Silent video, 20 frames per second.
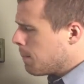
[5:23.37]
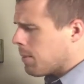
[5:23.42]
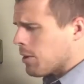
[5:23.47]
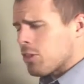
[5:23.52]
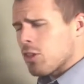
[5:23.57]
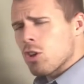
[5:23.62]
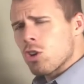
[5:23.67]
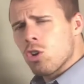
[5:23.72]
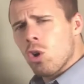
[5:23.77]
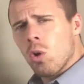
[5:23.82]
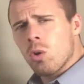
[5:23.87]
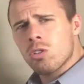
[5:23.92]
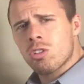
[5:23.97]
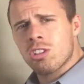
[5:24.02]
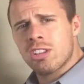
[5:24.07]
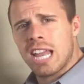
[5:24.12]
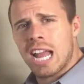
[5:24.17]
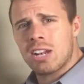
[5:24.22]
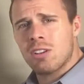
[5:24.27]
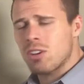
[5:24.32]
But the gold
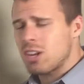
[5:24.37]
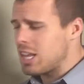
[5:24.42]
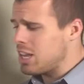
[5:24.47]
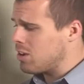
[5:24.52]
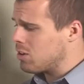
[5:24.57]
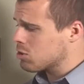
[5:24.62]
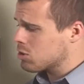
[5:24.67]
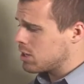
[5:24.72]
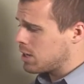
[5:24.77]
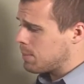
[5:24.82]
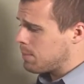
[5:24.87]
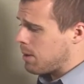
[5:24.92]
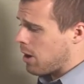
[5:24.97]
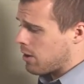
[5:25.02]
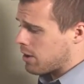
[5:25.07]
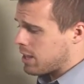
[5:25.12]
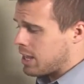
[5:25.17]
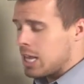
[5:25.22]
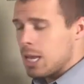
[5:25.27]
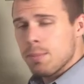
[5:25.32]
standard here is going to be
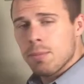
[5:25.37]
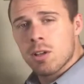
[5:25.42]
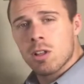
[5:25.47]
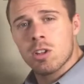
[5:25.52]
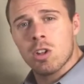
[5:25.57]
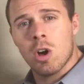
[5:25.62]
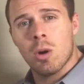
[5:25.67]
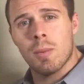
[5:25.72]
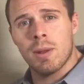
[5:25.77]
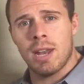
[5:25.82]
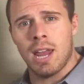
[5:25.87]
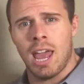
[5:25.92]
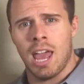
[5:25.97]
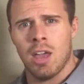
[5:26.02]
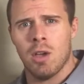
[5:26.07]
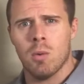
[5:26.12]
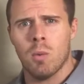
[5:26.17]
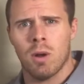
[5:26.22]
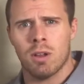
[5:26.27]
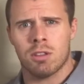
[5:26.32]
our hemoglobin
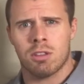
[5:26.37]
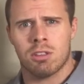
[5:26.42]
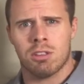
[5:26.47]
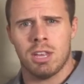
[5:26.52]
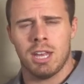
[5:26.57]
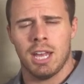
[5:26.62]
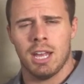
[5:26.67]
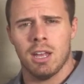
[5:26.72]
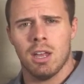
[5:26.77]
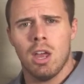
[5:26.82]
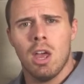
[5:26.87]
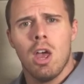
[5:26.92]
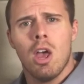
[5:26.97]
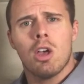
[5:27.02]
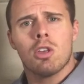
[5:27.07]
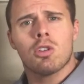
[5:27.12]
A1C.